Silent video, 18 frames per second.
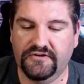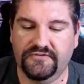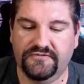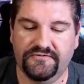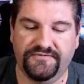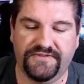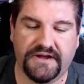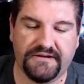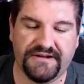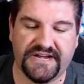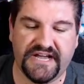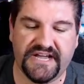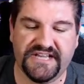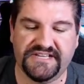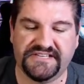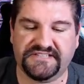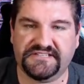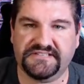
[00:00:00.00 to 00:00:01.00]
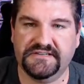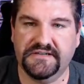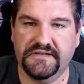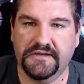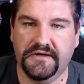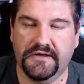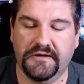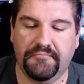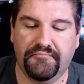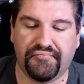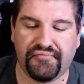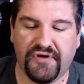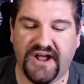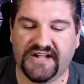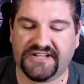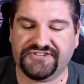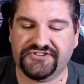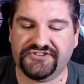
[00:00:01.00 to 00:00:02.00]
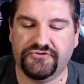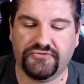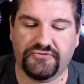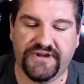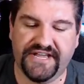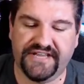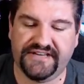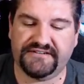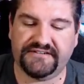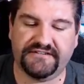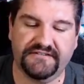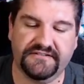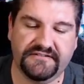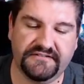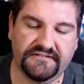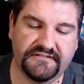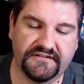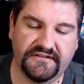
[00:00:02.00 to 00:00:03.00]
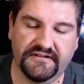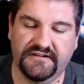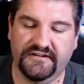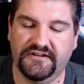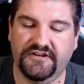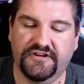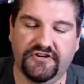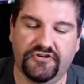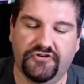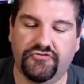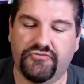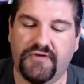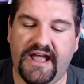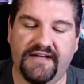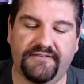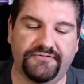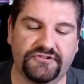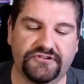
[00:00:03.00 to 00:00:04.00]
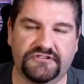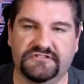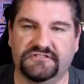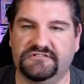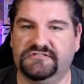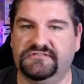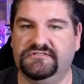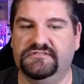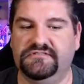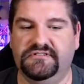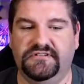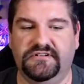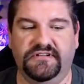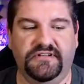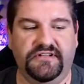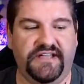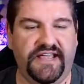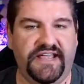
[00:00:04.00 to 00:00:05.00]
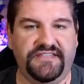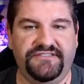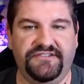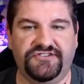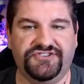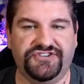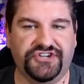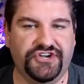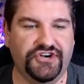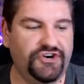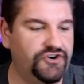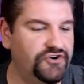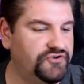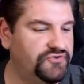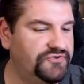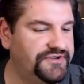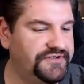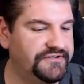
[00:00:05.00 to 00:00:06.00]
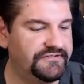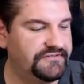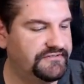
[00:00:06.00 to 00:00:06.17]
Very nice. Brock's Grit. Graveler. And there's a code.